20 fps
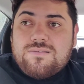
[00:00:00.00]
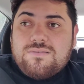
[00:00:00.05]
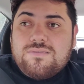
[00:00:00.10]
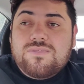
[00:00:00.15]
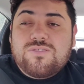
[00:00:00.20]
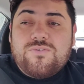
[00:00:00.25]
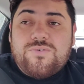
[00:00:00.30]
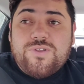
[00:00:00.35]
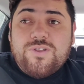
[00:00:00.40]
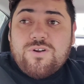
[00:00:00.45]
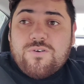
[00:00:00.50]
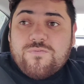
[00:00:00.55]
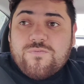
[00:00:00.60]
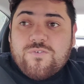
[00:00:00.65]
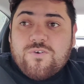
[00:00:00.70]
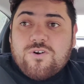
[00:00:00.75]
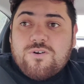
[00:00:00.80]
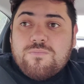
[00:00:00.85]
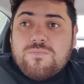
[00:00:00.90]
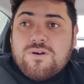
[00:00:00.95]
3 or
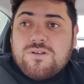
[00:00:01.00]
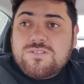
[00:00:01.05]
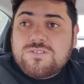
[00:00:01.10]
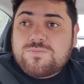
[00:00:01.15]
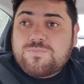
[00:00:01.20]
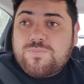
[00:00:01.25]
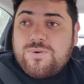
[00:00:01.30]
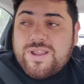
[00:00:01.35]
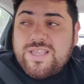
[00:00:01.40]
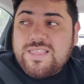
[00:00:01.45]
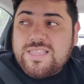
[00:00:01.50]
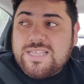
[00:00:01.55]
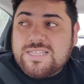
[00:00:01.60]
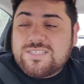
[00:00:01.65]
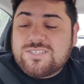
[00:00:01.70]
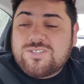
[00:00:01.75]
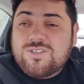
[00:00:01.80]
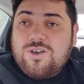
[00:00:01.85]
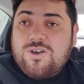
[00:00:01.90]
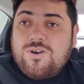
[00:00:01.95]
4 months
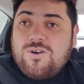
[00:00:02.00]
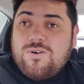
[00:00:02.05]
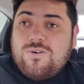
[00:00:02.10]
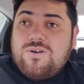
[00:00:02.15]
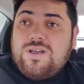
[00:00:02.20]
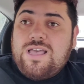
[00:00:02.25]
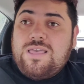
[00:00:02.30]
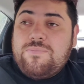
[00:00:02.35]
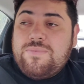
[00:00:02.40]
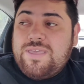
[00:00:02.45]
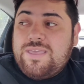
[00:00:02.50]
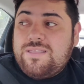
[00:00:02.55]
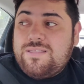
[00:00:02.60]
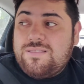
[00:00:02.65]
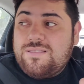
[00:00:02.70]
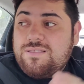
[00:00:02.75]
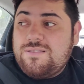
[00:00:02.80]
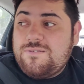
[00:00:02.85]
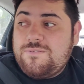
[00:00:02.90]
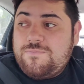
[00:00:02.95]
pregnant. So I
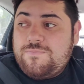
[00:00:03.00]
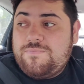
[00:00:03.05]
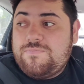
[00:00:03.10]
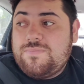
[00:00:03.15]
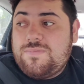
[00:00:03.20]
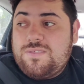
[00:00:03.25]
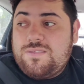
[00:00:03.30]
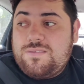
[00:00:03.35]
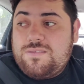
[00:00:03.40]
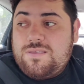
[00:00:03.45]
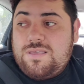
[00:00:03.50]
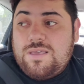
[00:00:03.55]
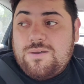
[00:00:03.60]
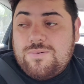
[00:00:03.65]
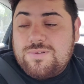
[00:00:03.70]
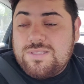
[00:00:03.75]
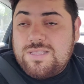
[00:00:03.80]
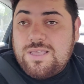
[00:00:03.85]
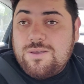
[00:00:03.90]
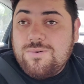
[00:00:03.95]
mean,
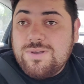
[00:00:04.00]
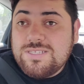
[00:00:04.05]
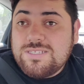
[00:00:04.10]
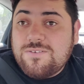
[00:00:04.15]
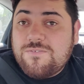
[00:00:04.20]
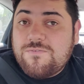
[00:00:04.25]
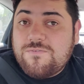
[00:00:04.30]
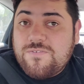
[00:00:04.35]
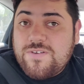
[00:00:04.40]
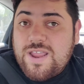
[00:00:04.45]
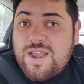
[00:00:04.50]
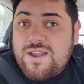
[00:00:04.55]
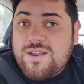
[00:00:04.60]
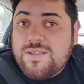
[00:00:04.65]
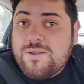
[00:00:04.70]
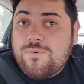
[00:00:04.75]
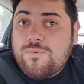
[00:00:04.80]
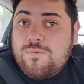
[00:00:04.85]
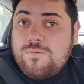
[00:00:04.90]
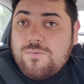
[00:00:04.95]
it was a
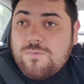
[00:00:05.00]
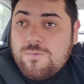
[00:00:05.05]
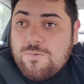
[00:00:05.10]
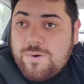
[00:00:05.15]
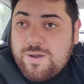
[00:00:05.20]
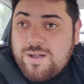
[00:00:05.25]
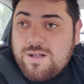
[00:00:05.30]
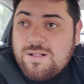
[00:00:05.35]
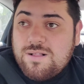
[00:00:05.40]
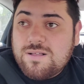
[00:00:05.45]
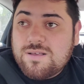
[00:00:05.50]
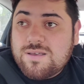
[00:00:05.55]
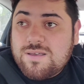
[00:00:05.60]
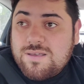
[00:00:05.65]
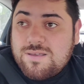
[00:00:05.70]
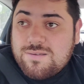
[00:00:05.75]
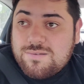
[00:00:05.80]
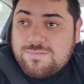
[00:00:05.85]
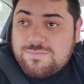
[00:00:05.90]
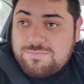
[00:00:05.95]
very well
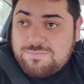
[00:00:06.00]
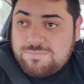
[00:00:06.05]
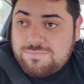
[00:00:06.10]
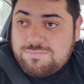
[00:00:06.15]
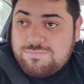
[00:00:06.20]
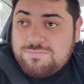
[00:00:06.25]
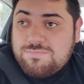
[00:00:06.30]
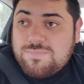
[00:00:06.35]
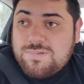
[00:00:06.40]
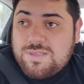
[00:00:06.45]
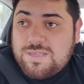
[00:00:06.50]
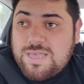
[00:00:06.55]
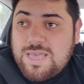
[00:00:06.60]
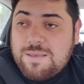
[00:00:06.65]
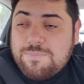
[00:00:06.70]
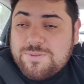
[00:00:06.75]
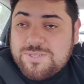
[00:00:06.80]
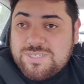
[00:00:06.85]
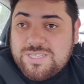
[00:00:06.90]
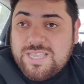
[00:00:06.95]

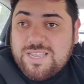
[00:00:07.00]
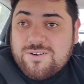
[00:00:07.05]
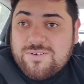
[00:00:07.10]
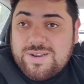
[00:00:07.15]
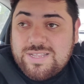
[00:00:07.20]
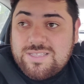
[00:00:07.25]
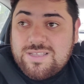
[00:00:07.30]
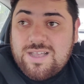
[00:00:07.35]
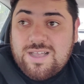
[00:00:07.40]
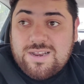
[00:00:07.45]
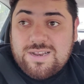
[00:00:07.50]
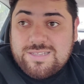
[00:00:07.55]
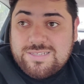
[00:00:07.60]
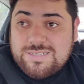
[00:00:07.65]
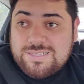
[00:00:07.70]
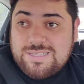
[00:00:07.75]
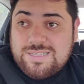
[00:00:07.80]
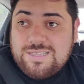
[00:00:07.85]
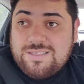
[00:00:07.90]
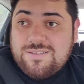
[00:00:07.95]
kept secret,
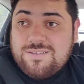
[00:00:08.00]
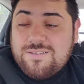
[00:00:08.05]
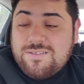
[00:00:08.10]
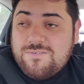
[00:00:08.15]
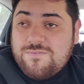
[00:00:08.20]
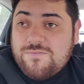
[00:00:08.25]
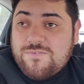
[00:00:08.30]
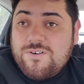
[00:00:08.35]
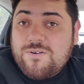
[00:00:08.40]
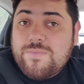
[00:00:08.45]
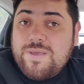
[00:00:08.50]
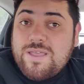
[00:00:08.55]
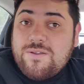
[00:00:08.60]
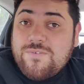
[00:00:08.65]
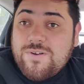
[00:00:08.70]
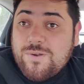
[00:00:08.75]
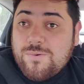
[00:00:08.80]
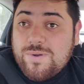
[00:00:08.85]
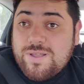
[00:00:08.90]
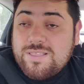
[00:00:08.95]
honestly, from
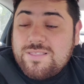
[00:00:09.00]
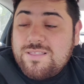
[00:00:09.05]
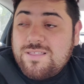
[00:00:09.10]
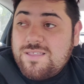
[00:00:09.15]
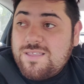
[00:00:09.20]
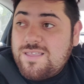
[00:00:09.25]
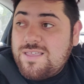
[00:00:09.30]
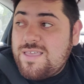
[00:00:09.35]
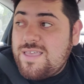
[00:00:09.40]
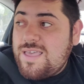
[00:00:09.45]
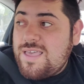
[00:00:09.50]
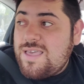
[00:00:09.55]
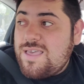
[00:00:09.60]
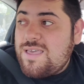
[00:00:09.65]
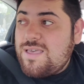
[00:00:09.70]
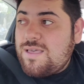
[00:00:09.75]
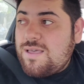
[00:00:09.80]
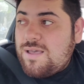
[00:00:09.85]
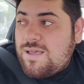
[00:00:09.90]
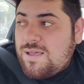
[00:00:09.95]
everyone.
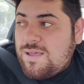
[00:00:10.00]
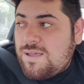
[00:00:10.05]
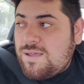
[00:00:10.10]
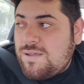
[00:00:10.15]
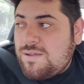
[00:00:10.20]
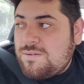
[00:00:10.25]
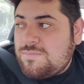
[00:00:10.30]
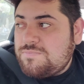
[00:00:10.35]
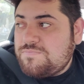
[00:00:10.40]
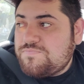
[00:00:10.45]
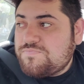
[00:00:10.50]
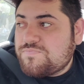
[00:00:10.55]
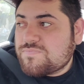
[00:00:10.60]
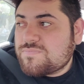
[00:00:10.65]
I